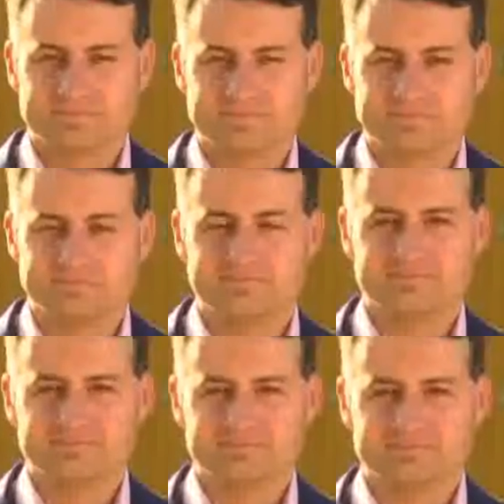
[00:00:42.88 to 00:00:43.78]

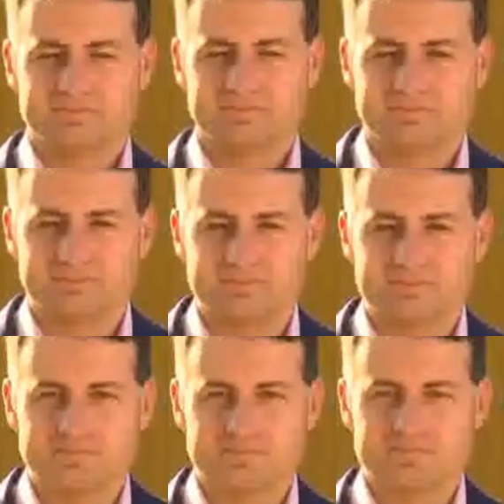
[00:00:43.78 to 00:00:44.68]

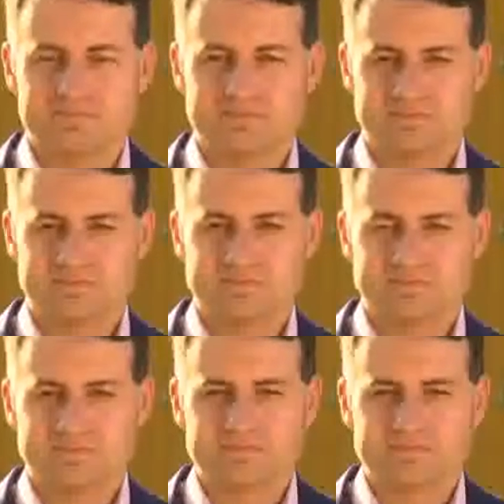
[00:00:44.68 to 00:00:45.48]
This person isn't speaking.